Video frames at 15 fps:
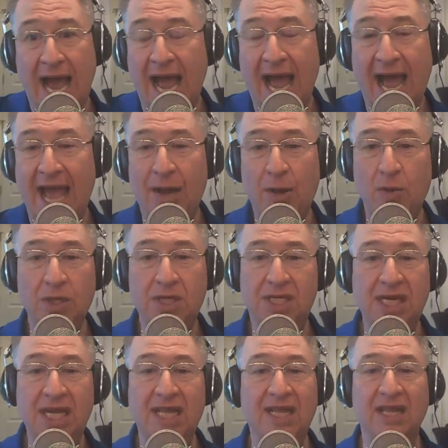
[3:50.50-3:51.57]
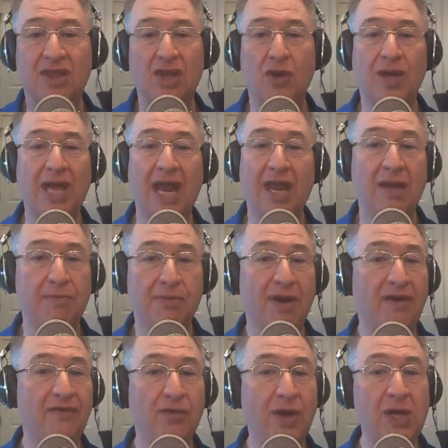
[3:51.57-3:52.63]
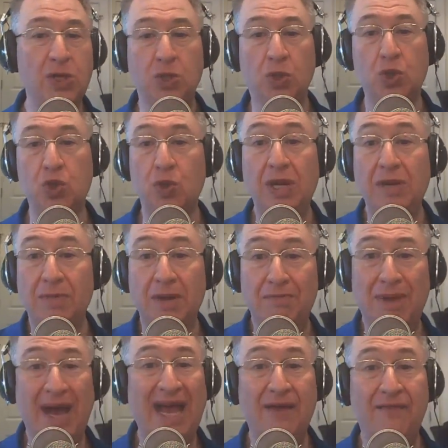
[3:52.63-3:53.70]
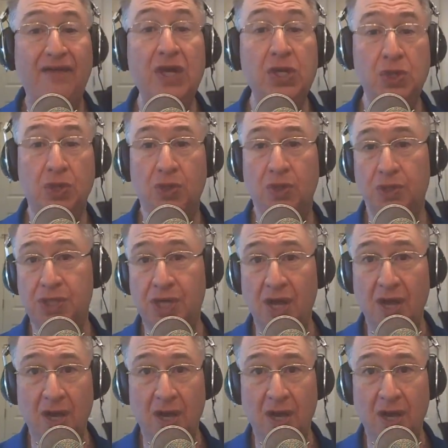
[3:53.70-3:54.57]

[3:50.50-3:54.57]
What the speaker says: I don't see that they're getting preferential treatment by officials.